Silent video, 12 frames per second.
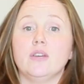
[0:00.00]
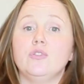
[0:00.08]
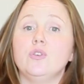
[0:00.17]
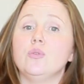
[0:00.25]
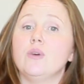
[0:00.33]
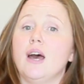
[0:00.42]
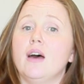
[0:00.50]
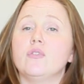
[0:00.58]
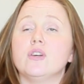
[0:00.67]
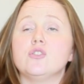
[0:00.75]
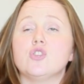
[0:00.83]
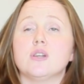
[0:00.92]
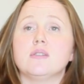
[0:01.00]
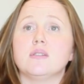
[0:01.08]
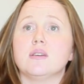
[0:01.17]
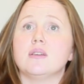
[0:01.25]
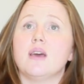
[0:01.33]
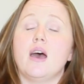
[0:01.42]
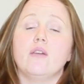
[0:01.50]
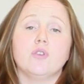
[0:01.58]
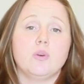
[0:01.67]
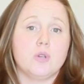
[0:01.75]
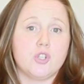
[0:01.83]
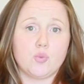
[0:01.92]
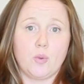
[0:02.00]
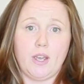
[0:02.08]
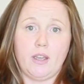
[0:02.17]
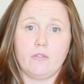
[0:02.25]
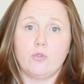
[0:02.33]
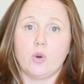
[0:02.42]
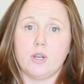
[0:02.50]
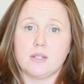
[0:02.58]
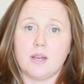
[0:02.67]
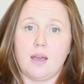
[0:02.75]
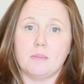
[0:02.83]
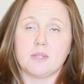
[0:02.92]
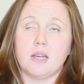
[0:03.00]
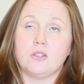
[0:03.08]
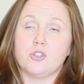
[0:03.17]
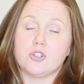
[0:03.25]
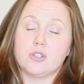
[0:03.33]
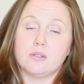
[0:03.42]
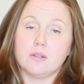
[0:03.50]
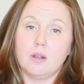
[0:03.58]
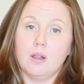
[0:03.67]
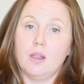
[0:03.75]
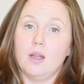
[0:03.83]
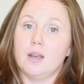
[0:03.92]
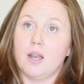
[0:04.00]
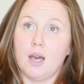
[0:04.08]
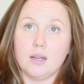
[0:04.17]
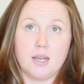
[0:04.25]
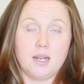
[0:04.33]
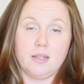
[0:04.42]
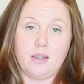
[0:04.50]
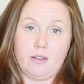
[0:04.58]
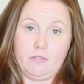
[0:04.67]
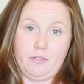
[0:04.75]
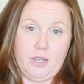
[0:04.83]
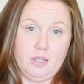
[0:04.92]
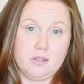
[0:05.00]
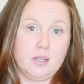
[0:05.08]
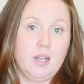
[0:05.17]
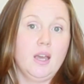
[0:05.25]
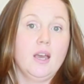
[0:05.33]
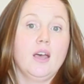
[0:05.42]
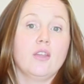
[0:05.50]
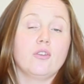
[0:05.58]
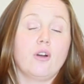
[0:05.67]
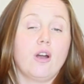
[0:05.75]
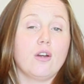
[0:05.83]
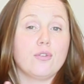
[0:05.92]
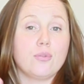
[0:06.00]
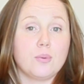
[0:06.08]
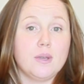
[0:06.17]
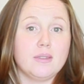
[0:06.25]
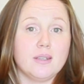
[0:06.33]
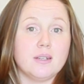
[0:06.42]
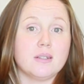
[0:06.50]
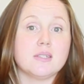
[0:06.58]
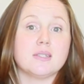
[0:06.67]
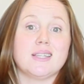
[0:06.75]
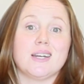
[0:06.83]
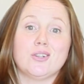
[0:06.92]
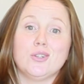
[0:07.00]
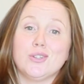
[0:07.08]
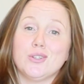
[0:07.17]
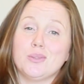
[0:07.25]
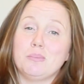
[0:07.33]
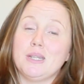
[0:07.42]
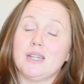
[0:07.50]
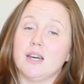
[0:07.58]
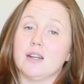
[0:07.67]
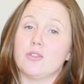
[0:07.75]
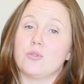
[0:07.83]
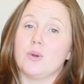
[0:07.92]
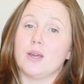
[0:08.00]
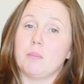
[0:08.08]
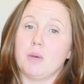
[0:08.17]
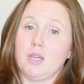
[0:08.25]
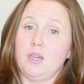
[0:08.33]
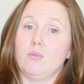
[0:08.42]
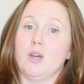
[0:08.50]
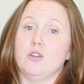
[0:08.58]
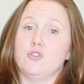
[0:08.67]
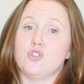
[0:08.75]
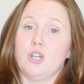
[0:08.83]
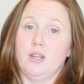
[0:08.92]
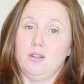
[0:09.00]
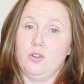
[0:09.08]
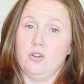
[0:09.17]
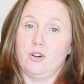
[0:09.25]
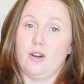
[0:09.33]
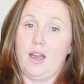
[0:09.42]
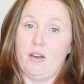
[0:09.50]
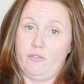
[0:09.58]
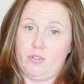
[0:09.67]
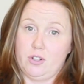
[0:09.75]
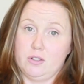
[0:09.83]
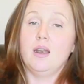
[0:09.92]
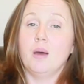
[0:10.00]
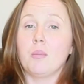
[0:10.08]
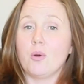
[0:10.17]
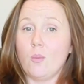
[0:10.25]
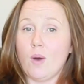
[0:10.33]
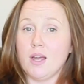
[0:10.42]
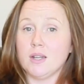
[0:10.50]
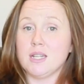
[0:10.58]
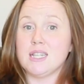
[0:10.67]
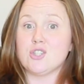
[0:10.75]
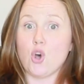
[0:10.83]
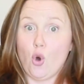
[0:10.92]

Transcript: If you have adjusted every which way 40 times and you're still not getting that fit, there are 3 things that could be kind of throwing a monkey wrench in your effort. #1 is